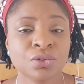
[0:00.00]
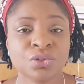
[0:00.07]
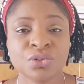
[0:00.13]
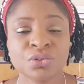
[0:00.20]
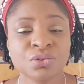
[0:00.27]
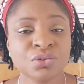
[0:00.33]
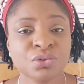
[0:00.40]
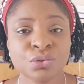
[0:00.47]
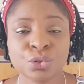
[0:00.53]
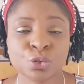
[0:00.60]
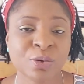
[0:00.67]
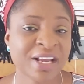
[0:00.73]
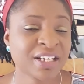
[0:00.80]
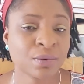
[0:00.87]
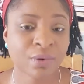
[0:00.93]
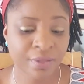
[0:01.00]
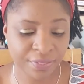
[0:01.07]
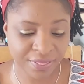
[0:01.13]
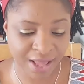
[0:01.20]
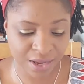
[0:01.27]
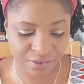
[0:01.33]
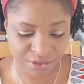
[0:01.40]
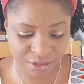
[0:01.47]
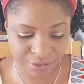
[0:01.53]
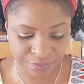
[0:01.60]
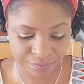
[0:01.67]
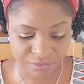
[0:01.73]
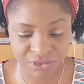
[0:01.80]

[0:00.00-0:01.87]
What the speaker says: to 21,000.